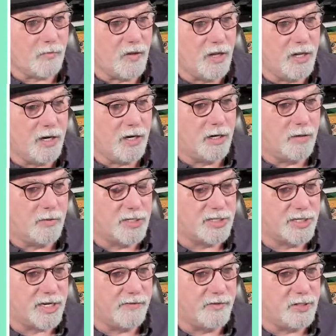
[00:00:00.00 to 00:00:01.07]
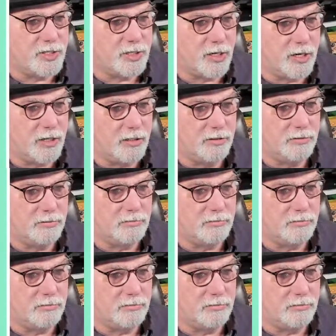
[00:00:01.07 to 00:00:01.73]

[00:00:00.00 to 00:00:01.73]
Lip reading: I don't want to save the chart.